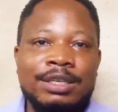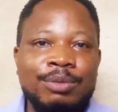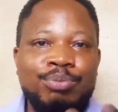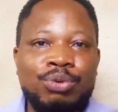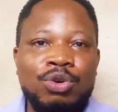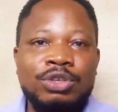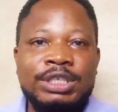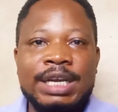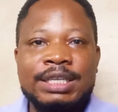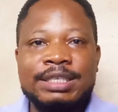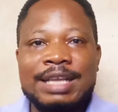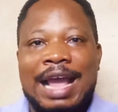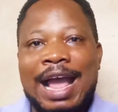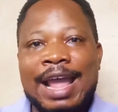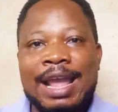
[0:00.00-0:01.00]
the
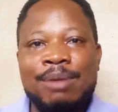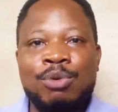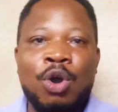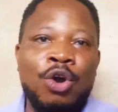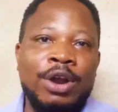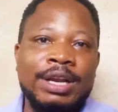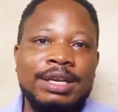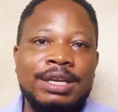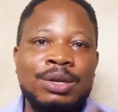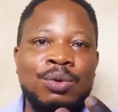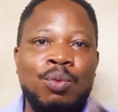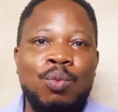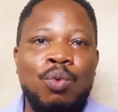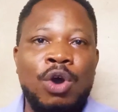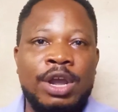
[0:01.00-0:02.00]
project I am
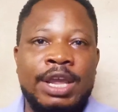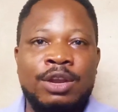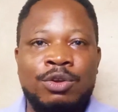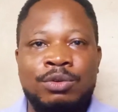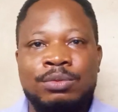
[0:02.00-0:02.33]
currently working